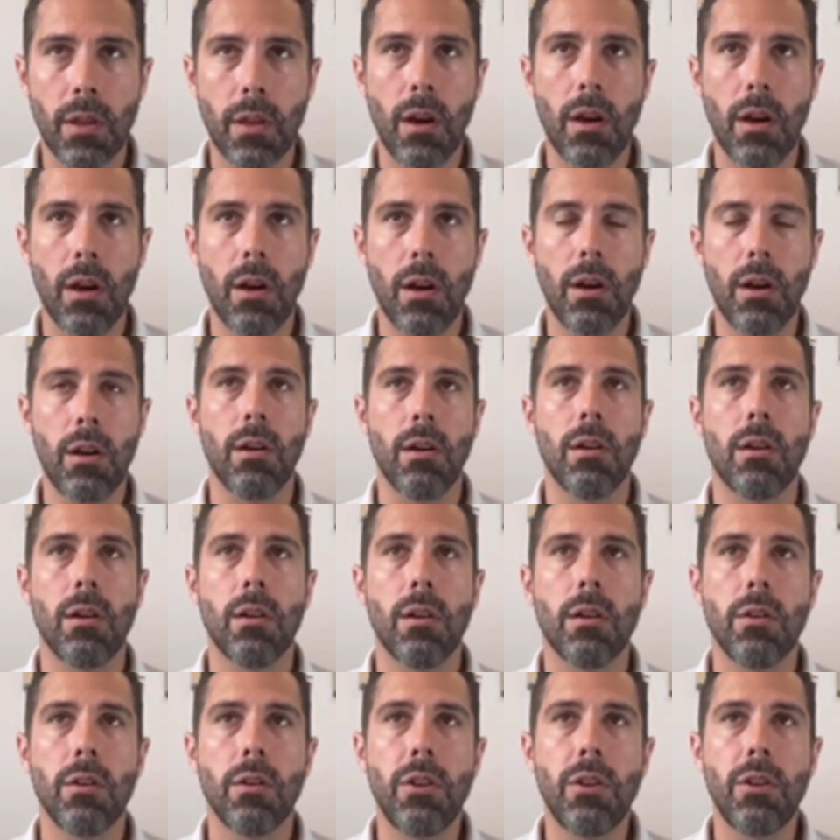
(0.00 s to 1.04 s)
are,
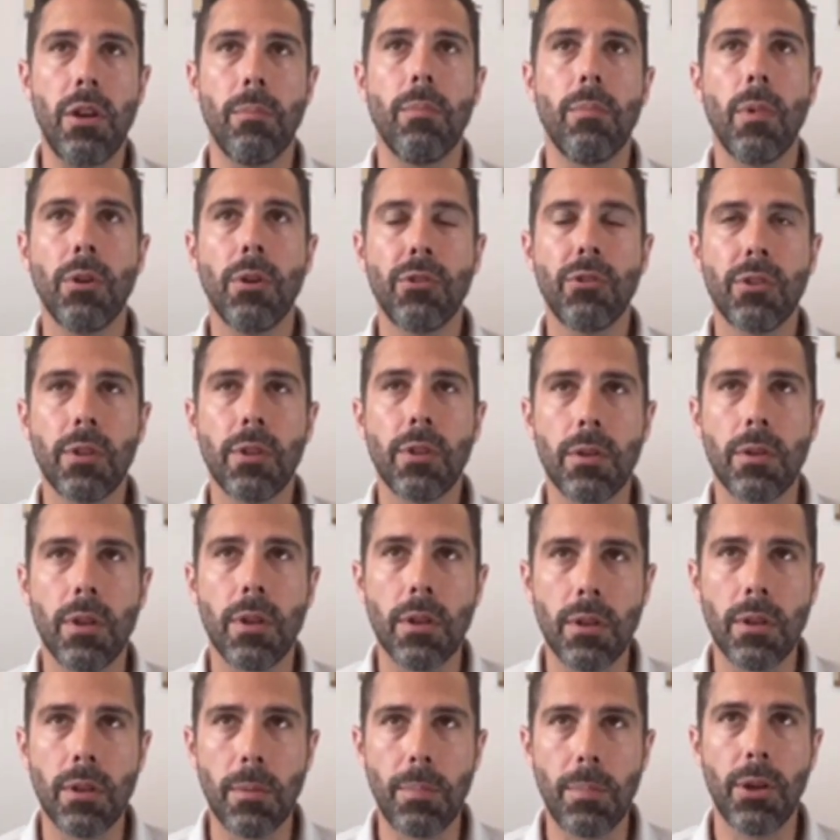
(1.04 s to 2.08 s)
most of
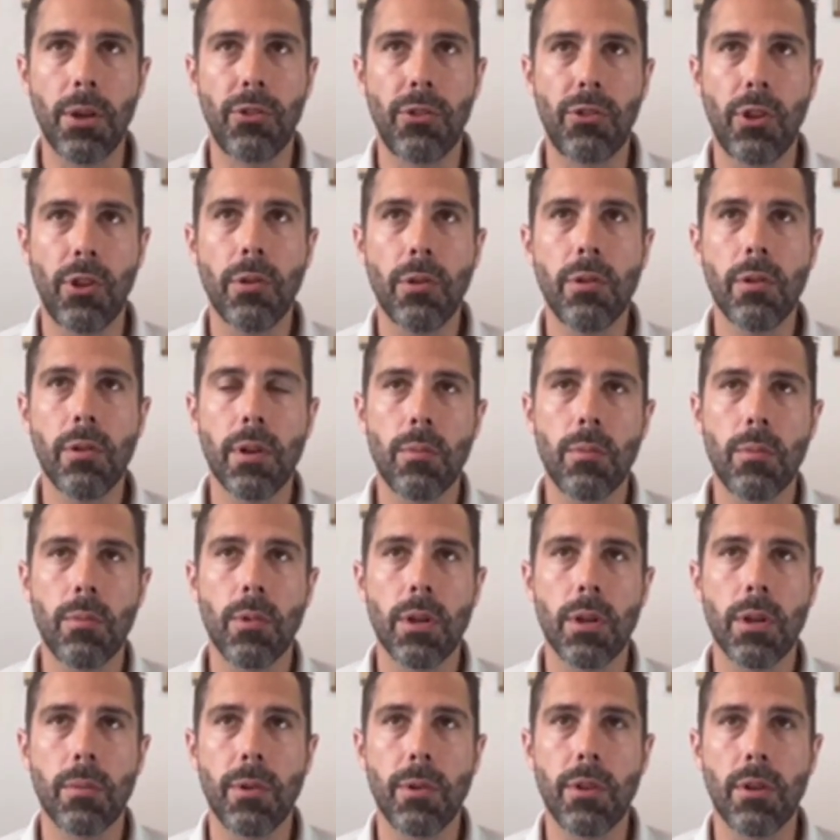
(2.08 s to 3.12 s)
the persona I
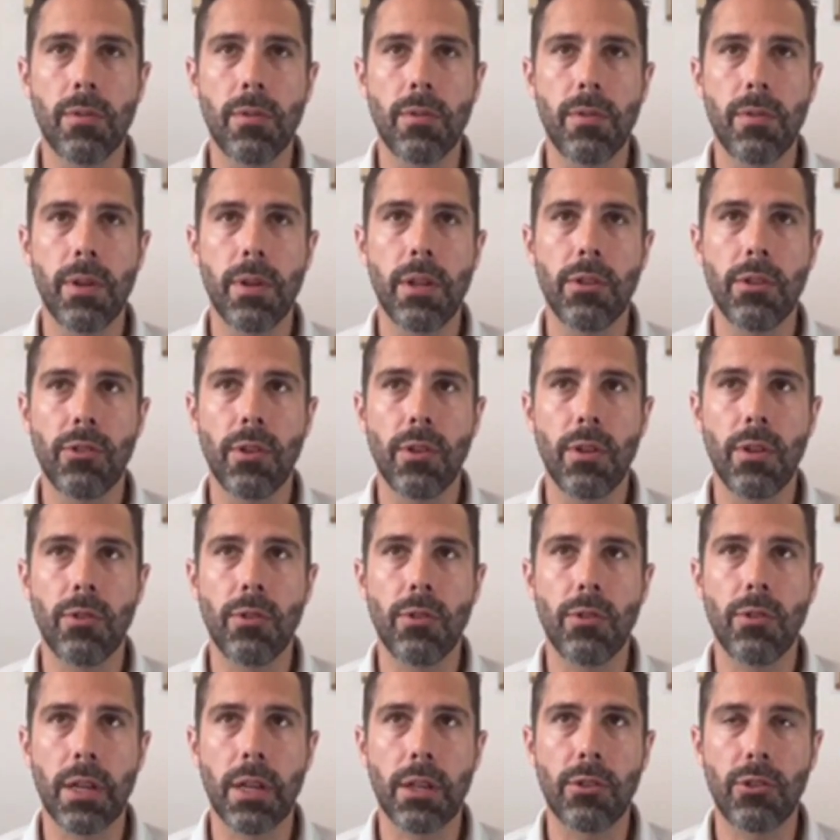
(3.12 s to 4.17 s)
work with often
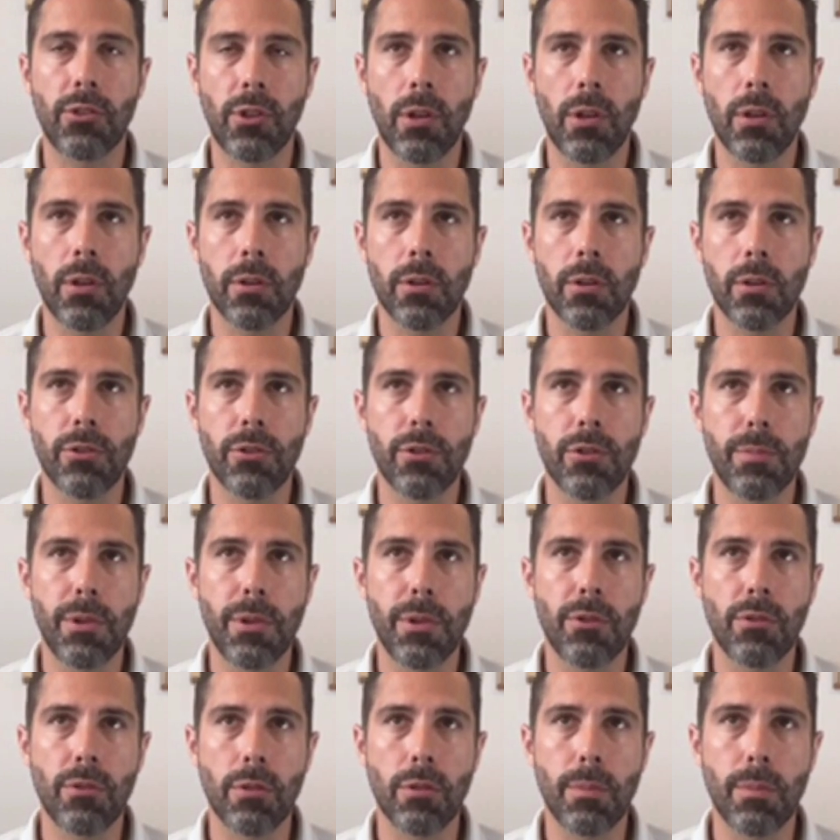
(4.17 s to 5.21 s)
is like a solo
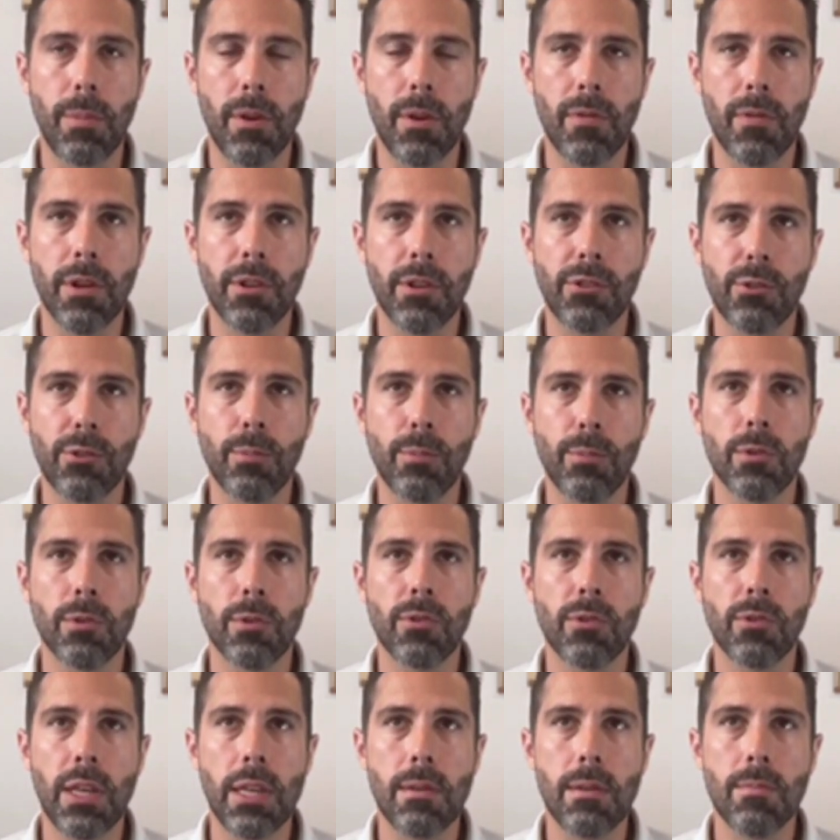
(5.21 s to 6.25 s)
contributor or maybe a very small
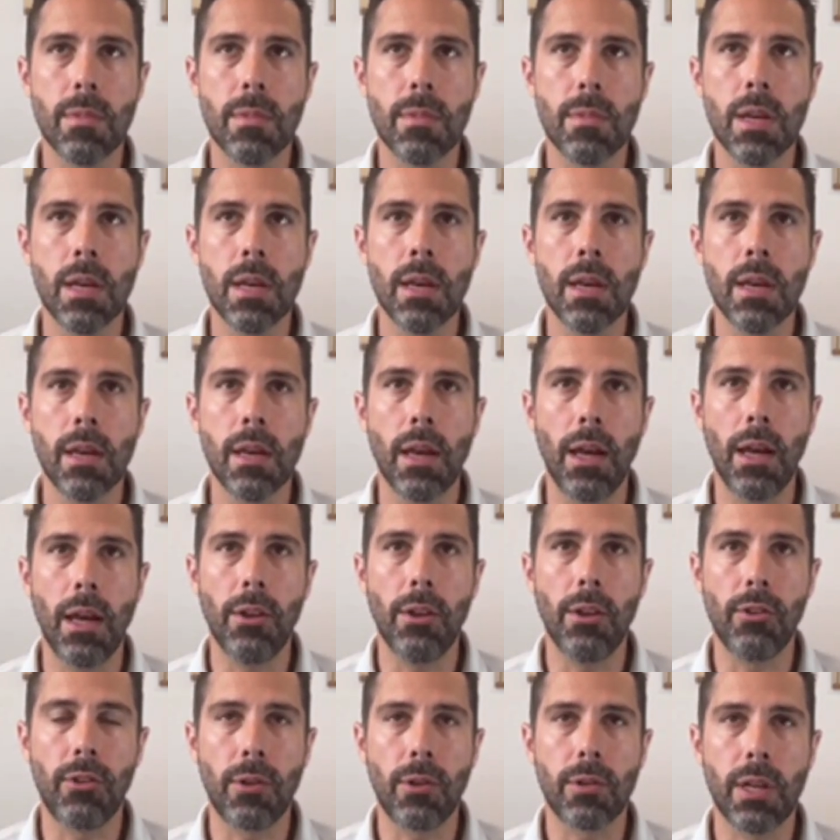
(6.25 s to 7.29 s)
team.
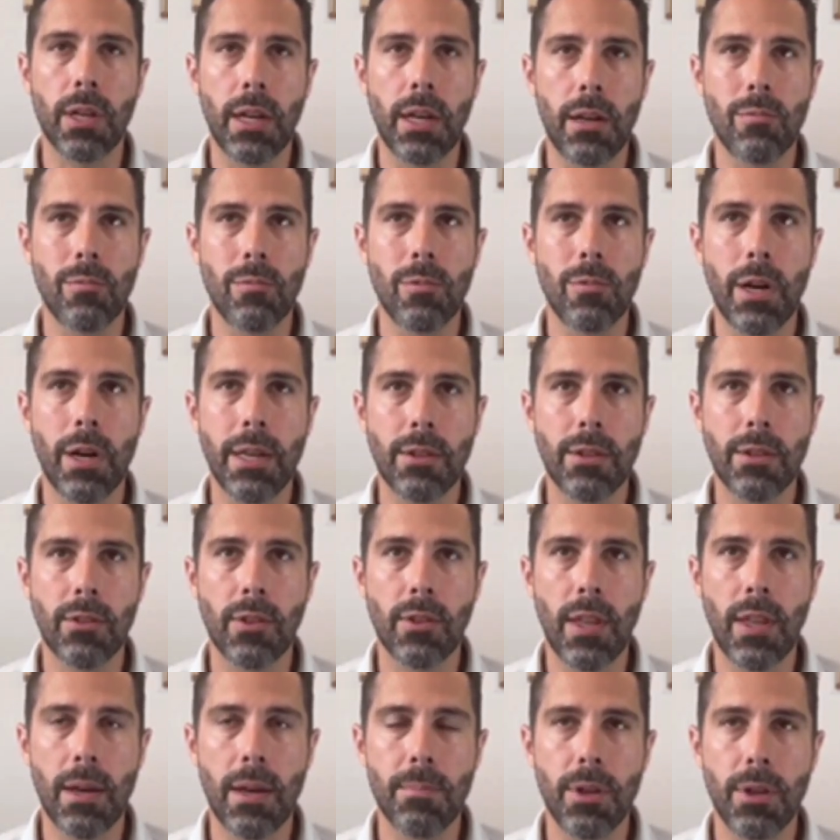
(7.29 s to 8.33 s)
And so can I write to
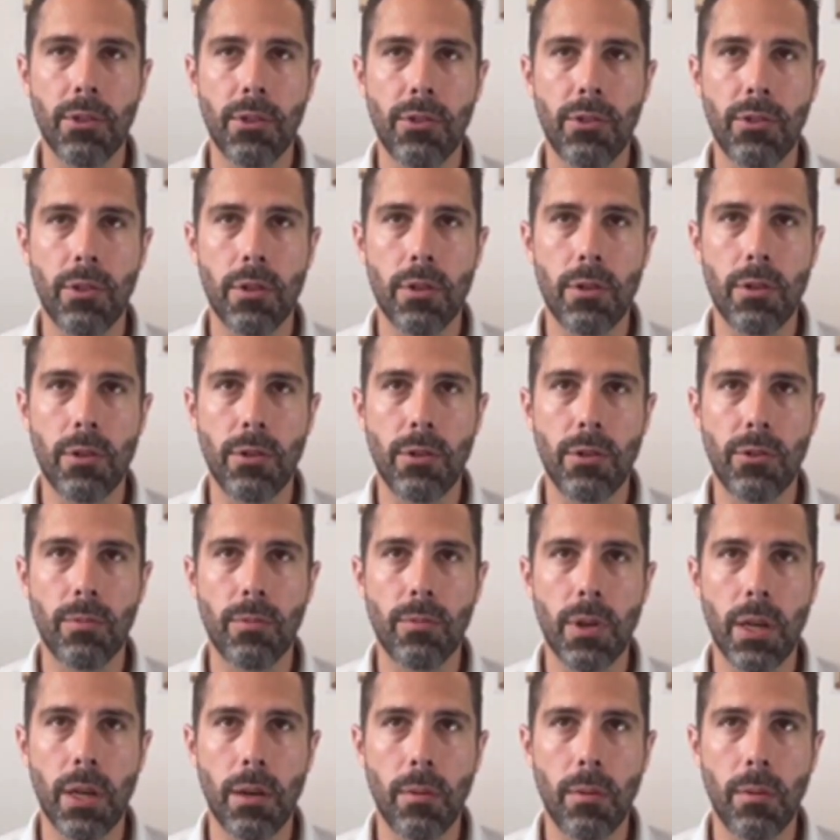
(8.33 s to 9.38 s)
that person
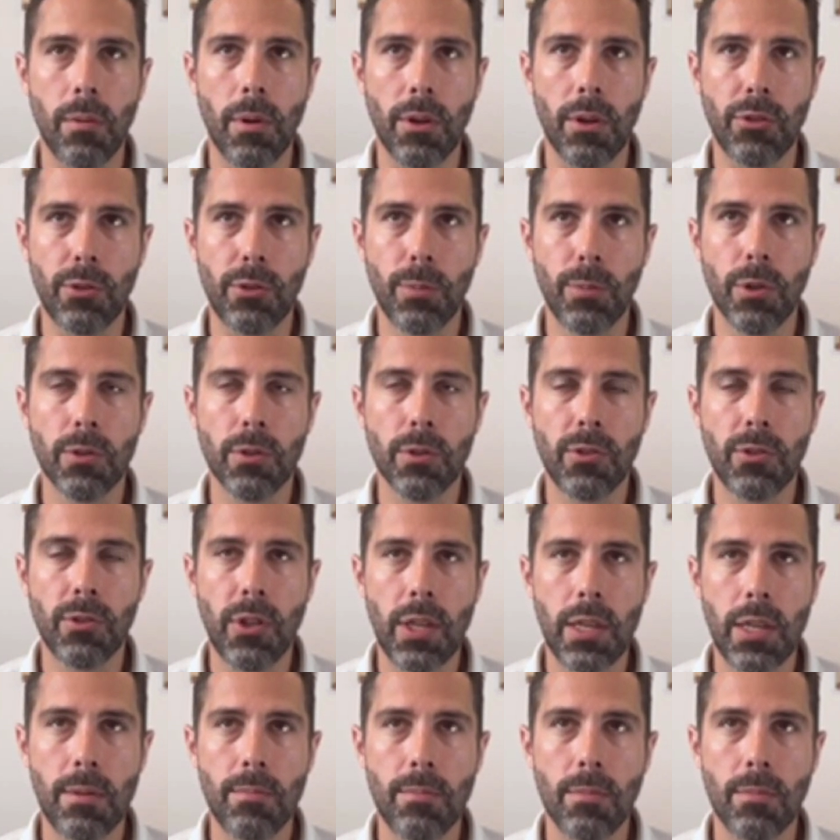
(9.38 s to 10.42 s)
who's a small
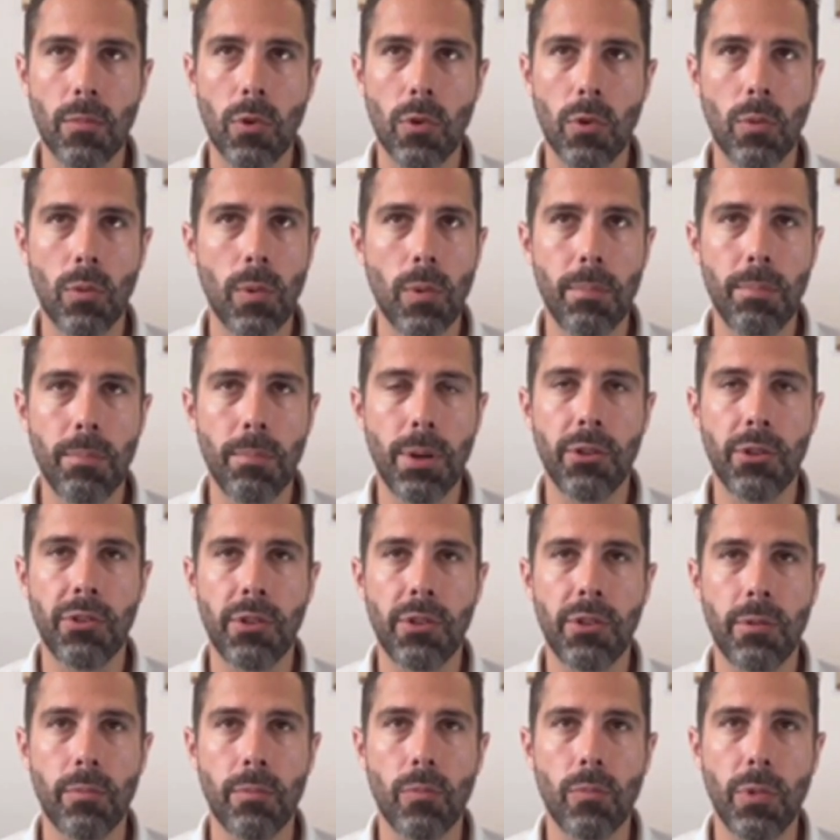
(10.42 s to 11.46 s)
team or one
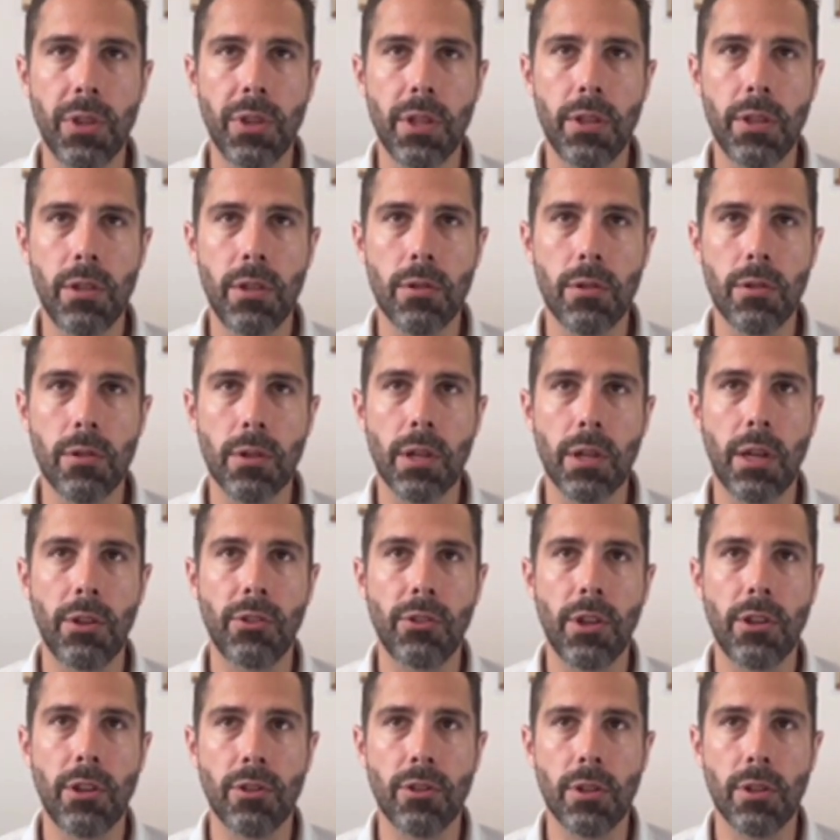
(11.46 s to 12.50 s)
person within the
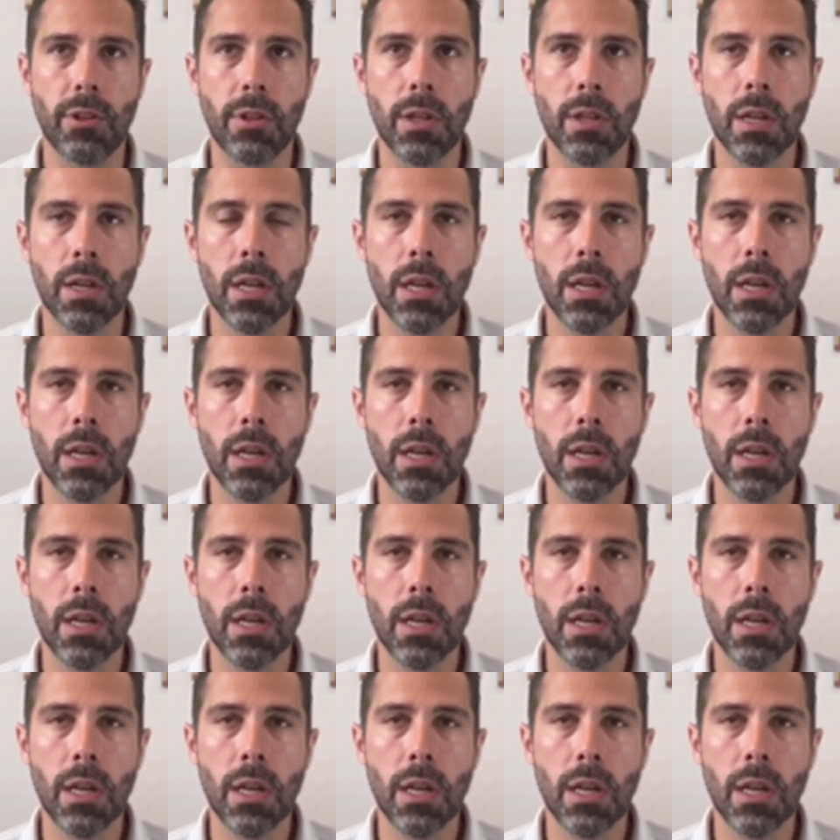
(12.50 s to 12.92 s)
organization